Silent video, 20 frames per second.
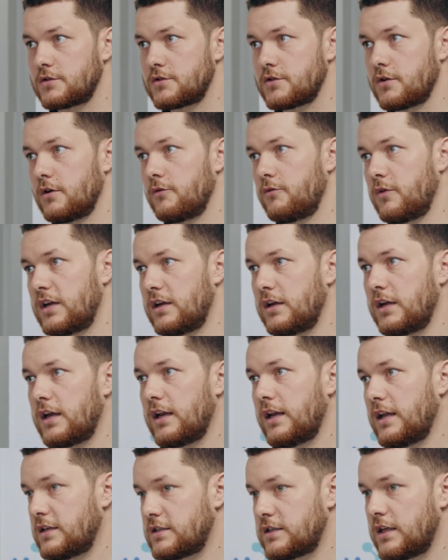So if we can get
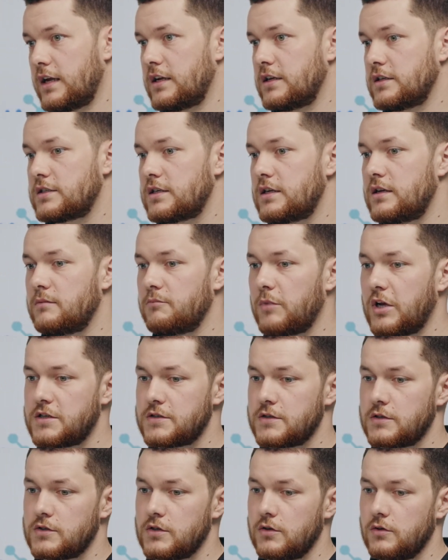less latency, it makes
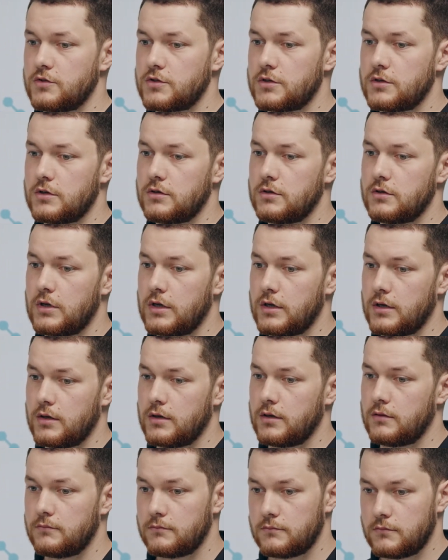the solution an